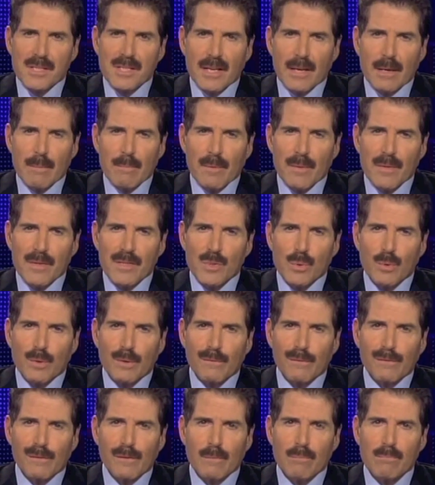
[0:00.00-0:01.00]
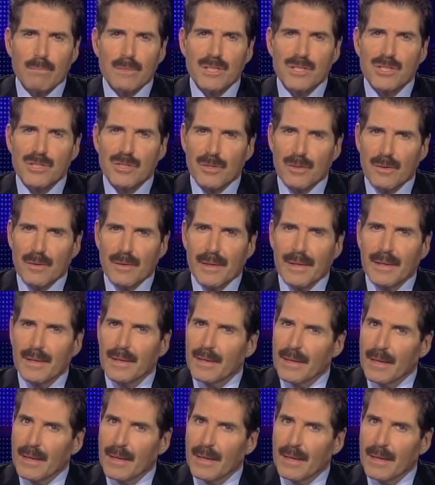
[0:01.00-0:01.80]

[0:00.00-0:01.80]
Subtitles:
example, this one from Missouri.